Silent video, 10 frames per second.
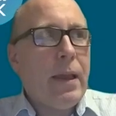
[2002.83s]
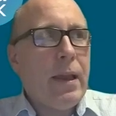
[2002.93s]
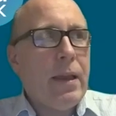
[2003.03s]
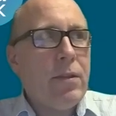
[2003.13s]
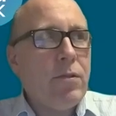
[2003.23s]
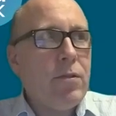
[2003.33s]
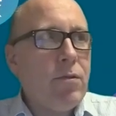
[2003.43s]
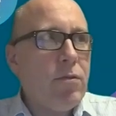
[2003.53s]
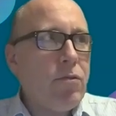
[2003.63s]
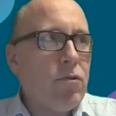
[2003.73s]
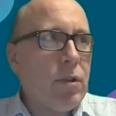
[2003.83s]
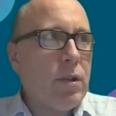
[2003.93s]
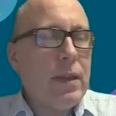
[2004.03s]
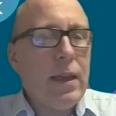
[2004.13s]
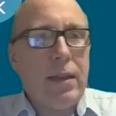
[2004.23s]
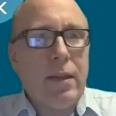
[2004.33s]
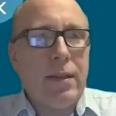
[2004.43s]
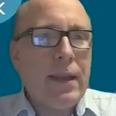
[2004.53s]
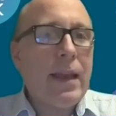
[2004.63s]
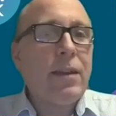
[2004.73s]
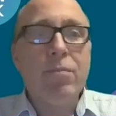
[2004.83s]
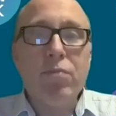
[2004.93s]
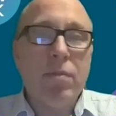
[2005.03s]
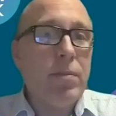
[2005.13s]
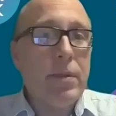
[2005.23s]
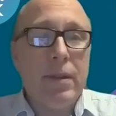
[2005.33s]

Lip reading: and trying to attack the problem